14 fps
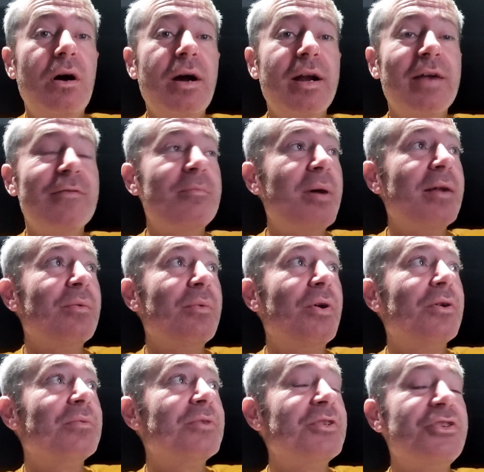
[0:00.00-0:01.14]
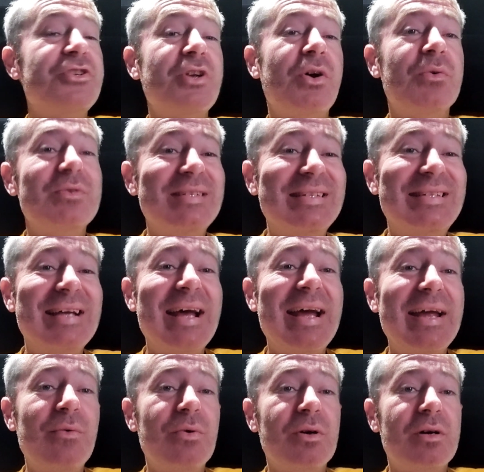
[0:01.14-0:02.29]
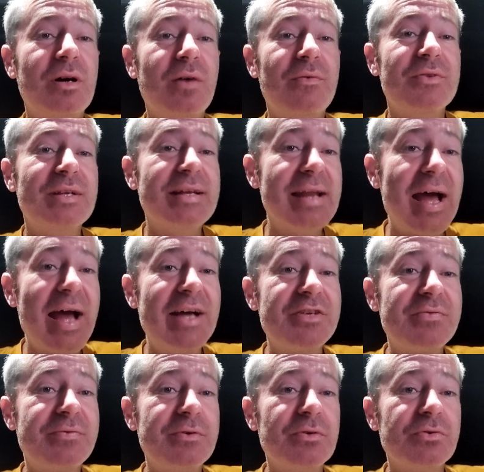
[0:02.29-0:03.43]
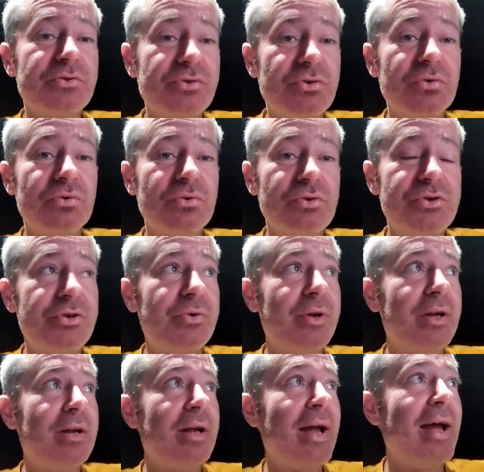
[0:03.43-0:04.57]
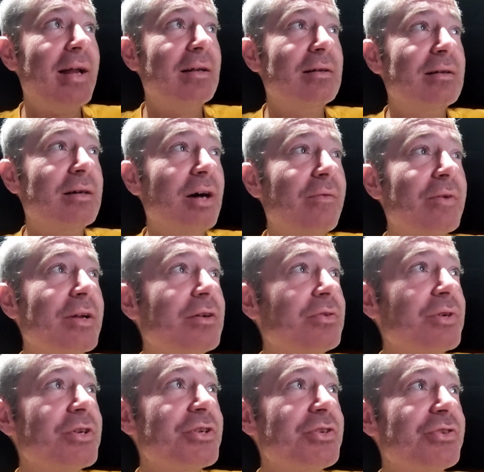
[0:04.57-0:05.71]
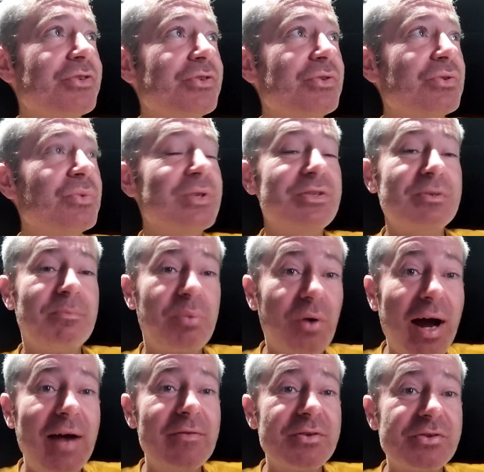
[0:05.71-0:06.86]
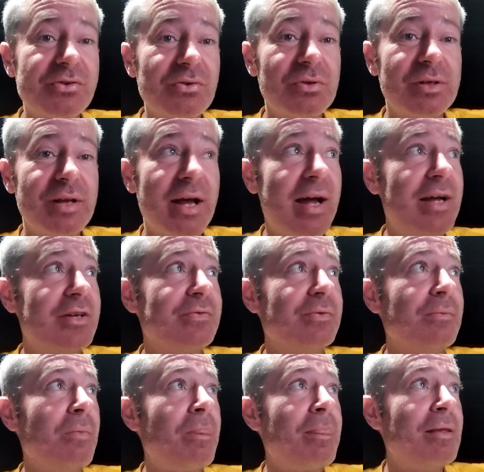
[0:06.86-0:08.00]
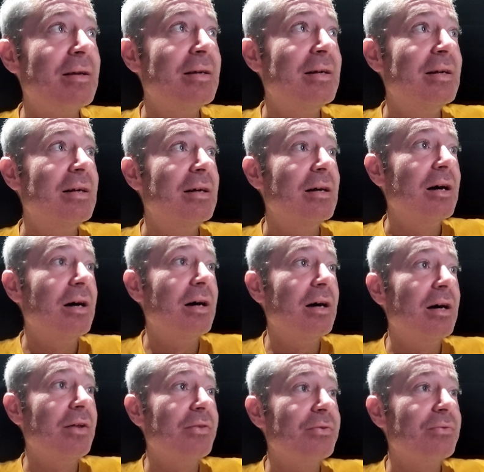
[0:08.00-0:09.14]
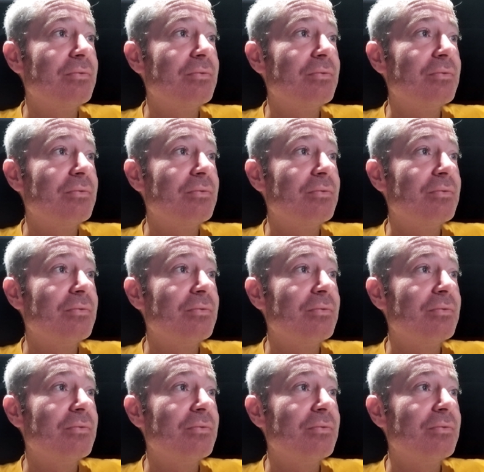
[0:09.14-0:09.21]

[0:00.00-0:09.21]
All right, everybody, welcome to the show. Today we're covering the Nashville school shooting at Covenant Christian School, which is a private school in Nashville. Uh,